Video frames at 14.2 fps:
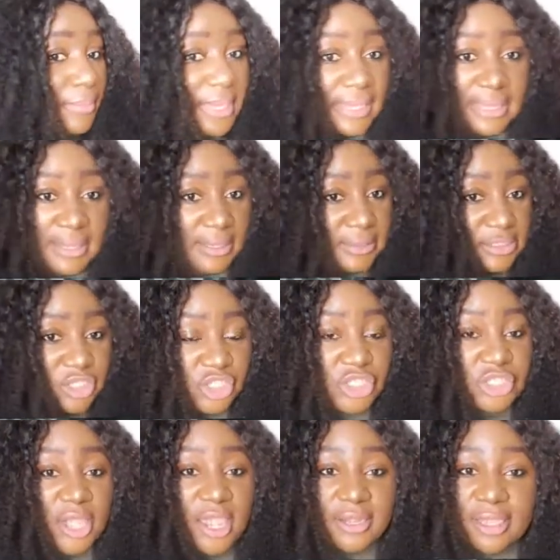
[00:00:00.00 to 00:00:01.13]
make it. She
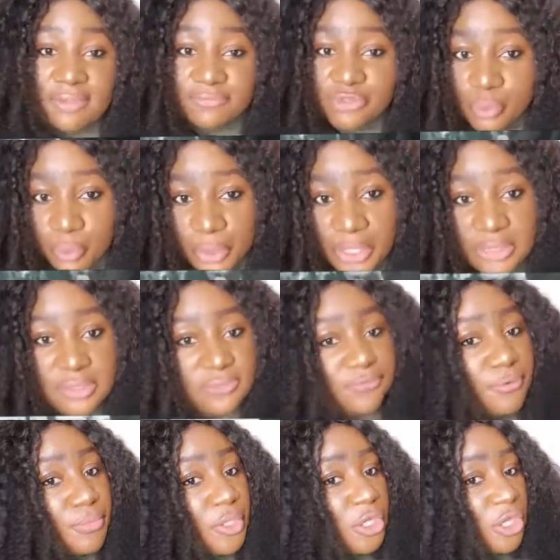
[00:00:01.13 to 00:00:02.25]
died afterwards
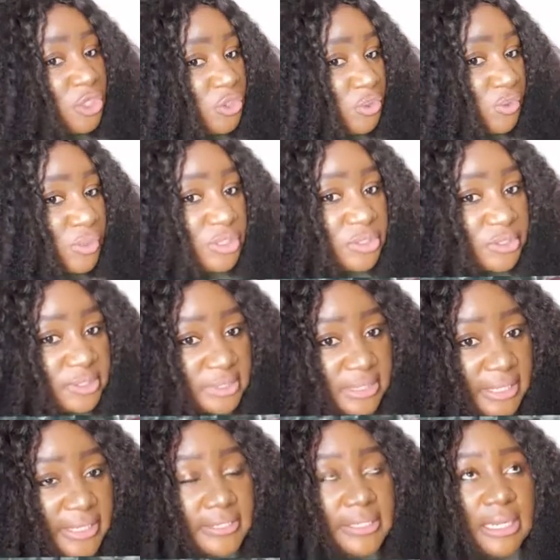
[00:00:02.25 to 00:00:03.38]
from the injuries
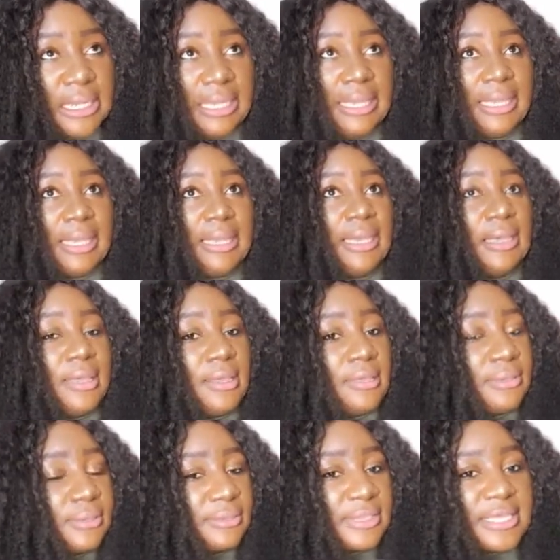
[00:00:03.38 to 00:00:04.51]
sustained.
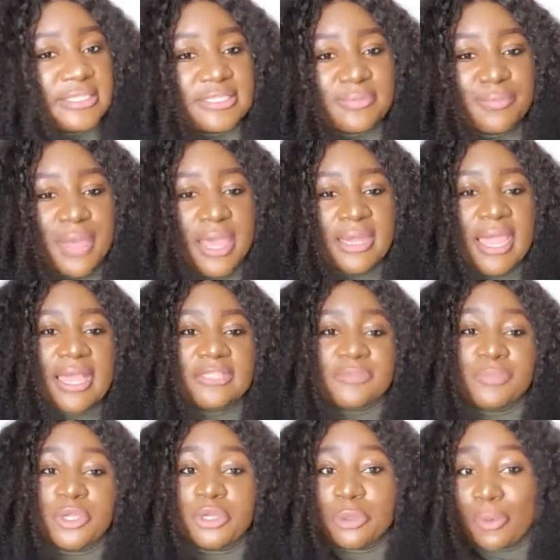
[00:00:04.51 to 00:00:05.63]
This man has
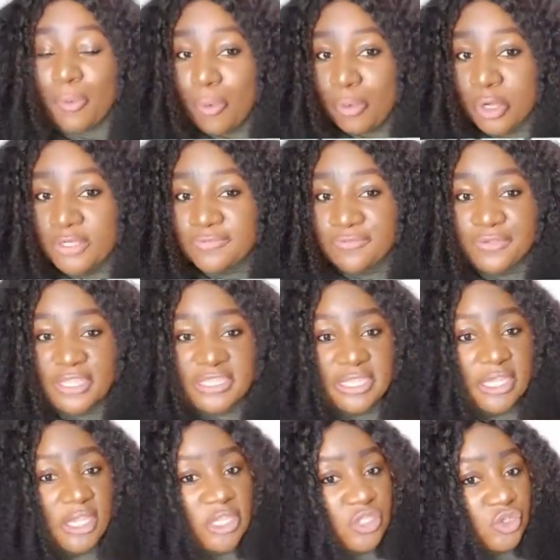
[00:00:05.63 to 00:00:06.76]
been in court
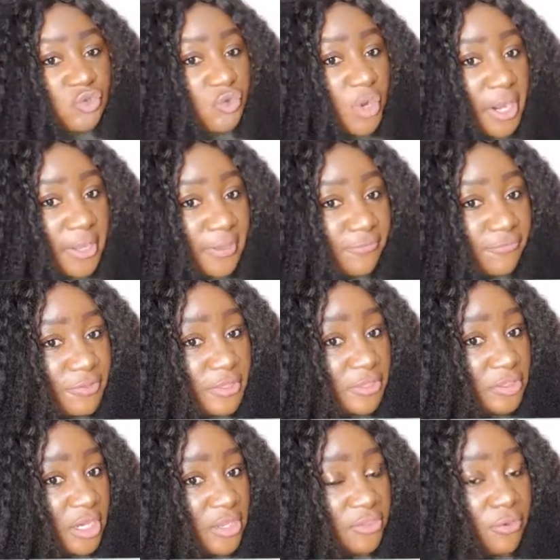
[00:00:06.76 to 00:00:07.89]
facing his trial for the
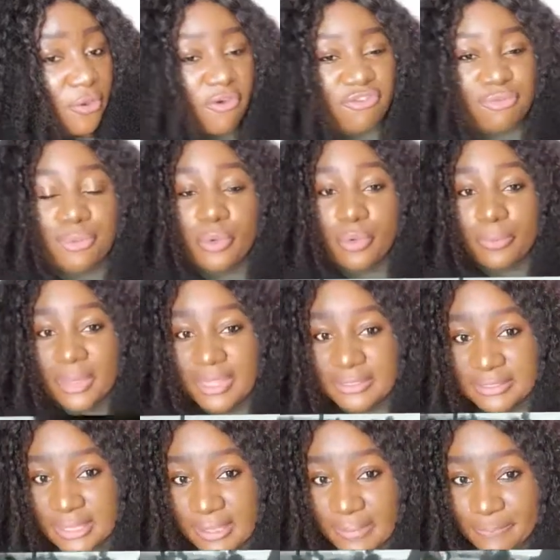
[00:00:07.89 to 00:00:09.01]
death of
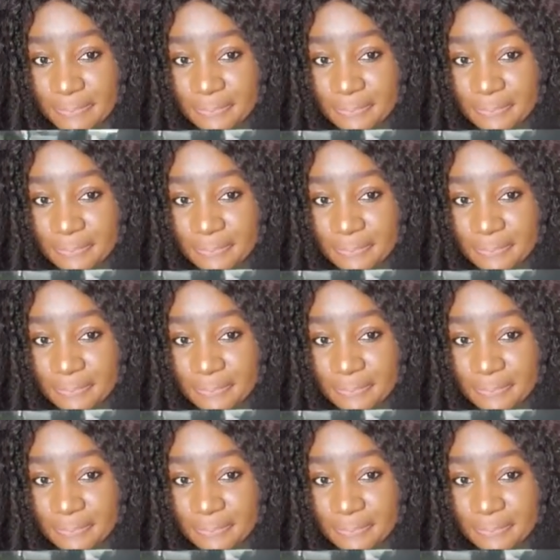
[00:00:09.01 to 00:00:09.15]
Phumeza.